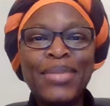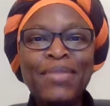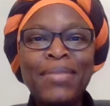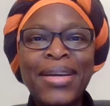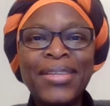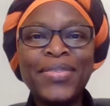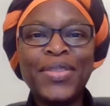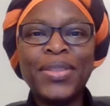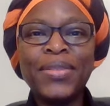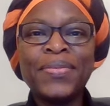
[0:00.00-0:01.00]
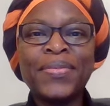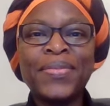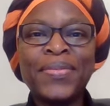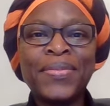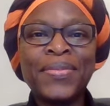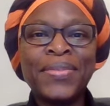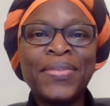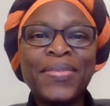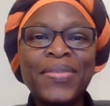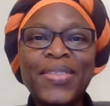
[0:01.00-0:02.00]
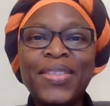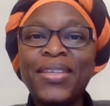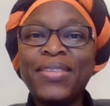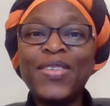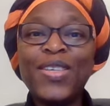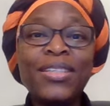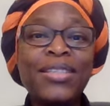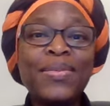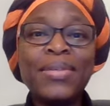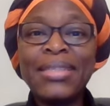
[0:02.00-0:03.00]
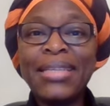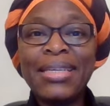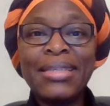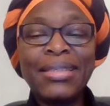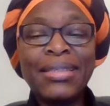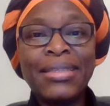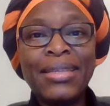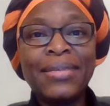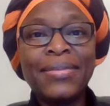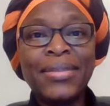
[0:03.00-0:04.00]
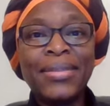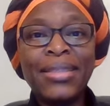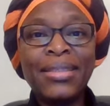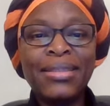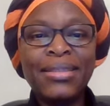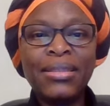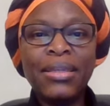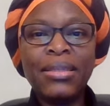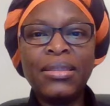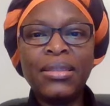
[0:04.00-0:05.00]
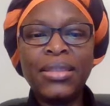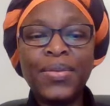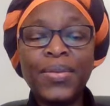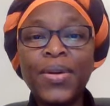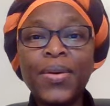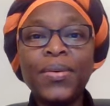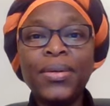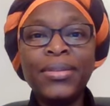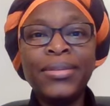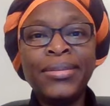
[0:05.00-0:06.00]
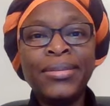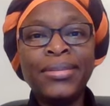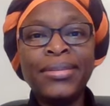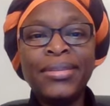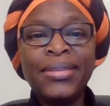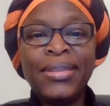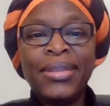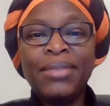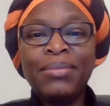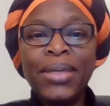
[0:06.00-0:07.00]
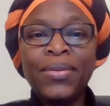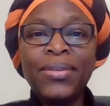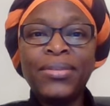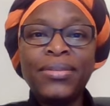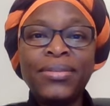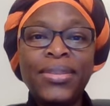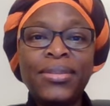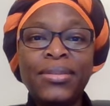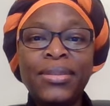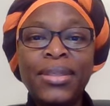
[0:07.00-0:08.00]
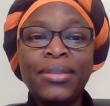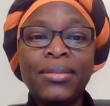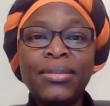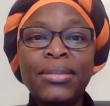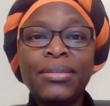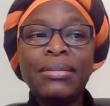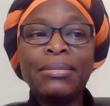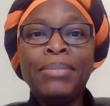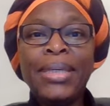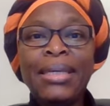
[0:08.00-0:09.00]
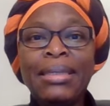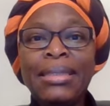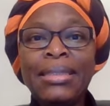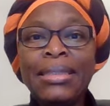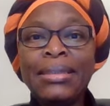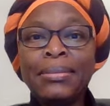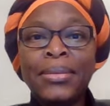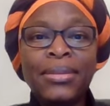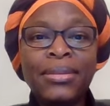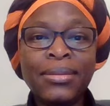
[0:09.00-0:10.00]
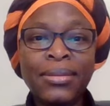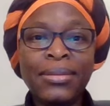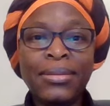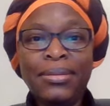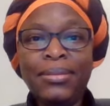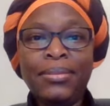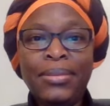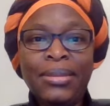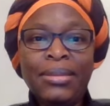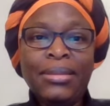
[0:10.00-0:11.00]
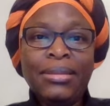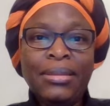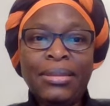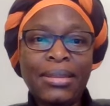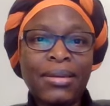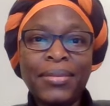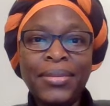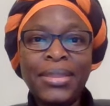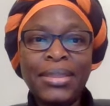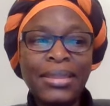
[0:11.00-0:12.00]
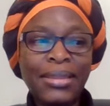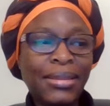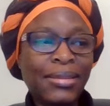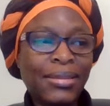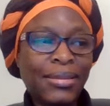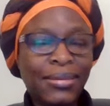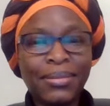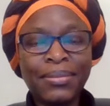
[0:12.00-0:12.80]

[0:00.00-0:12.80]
Be mindful. There are 31 days in January, and it will go on and make one feel like until payday comes, you'll be scrounging and